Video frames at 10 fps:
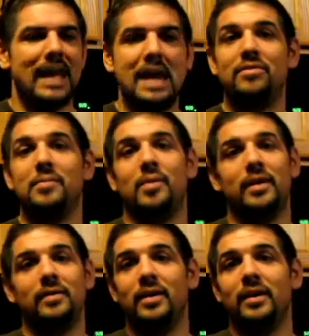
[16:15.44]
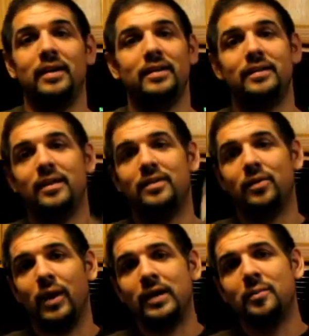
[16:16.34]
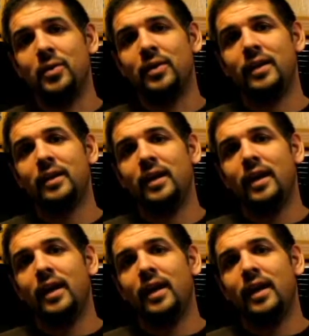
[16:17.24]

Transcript: Everybody, really, it's a great community,